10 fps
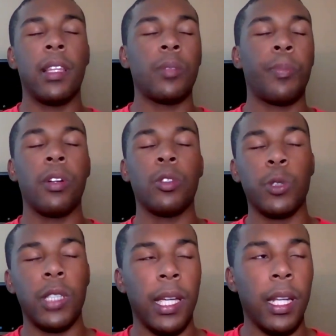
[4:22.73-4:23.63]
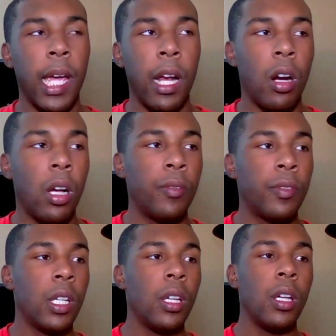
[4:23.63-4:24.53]
this person was taken care
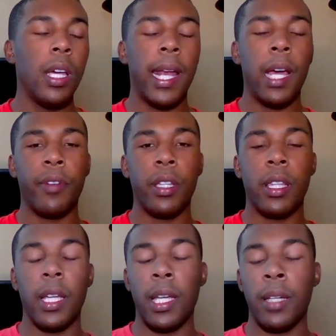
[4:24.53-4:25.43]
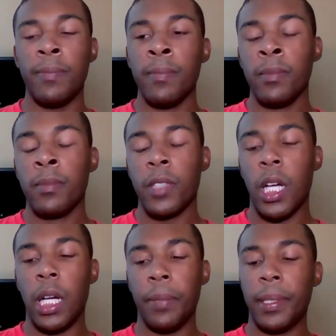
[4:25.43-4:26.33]
of and everything,
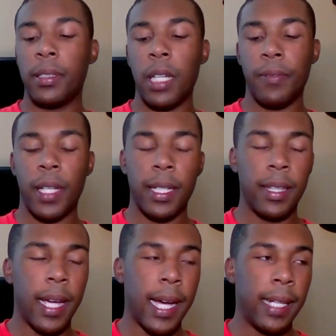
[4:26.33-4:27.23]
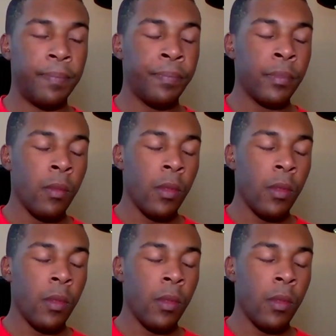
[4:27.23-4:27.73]
and stuff like that.